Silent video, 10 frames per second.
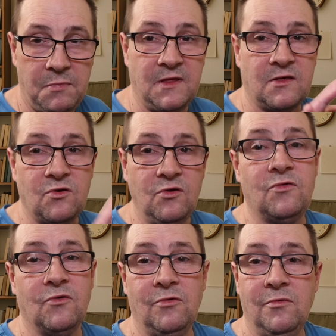But this new
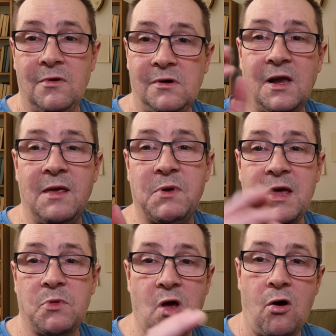tool, it
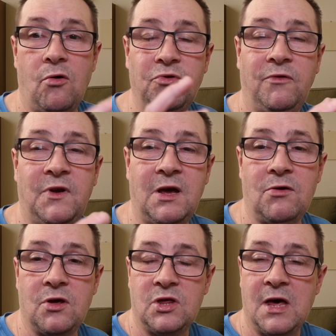becomes a whole new video
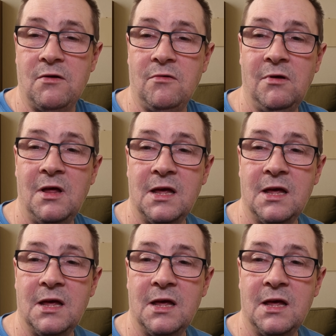on your channel.